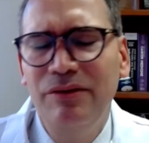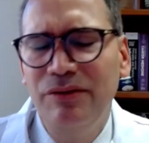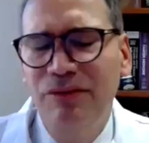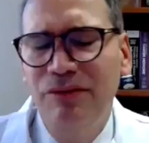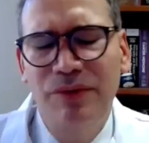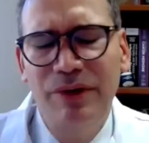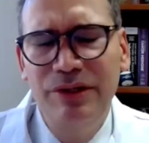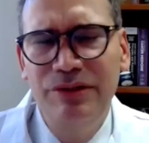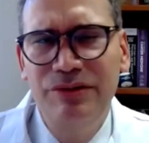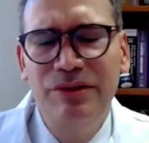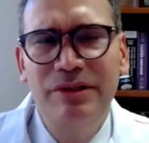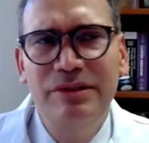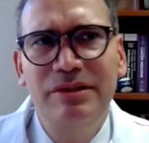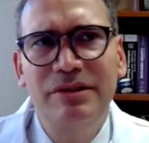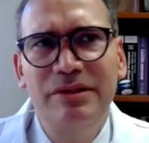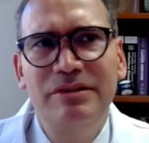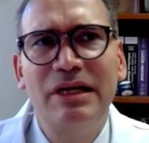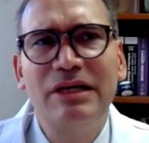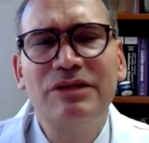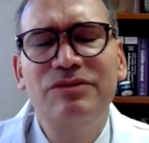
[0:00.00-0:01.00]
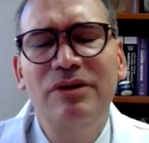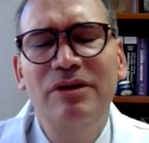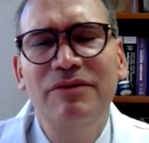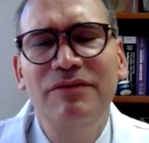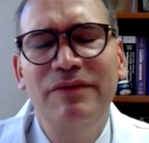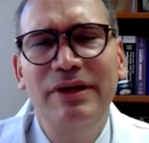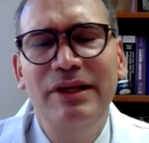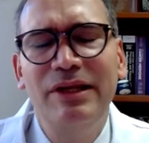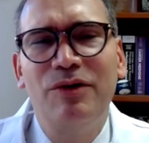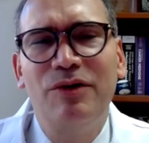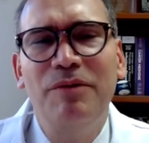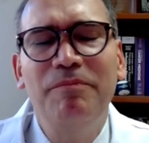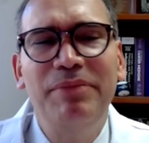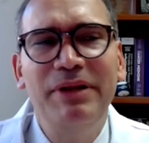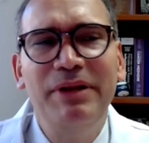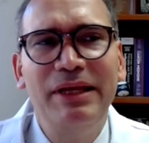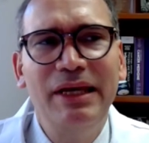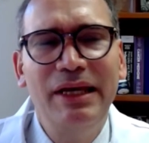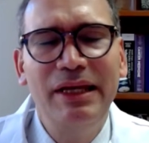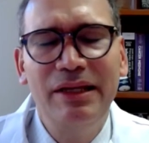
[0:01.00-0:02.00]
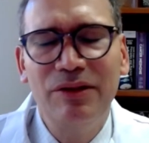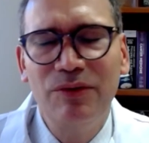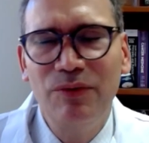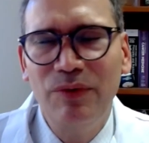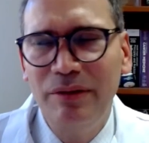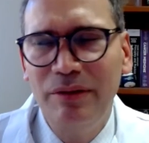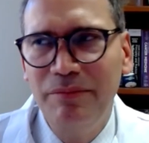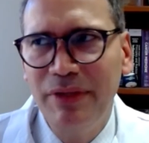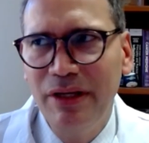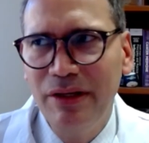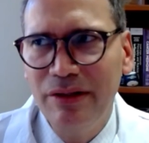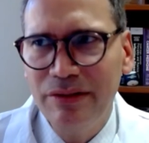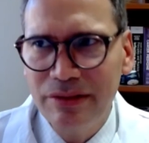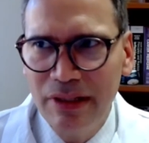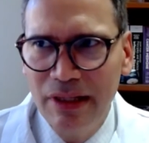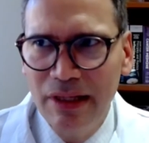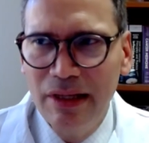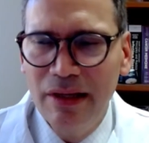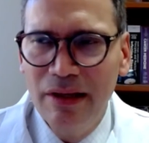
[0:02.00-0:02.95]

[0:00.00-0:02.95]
good question. It's actually a very complicated one because